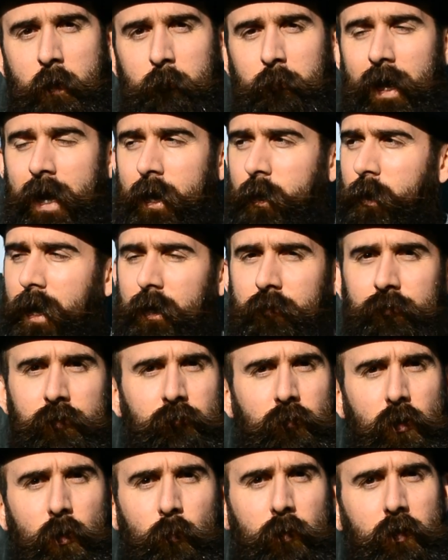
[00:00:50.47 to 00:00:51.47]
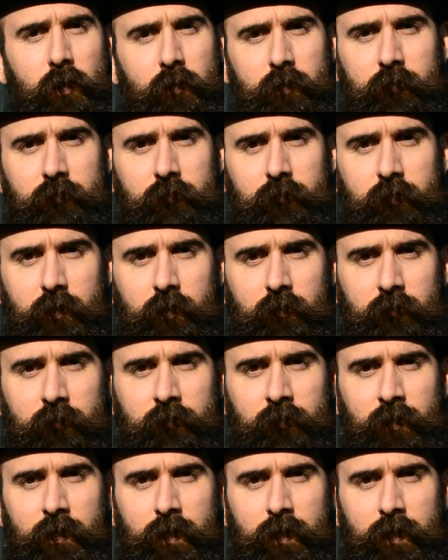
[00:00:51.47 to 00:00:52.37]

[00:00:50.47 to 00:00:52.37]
But how do you actually grow one of these things?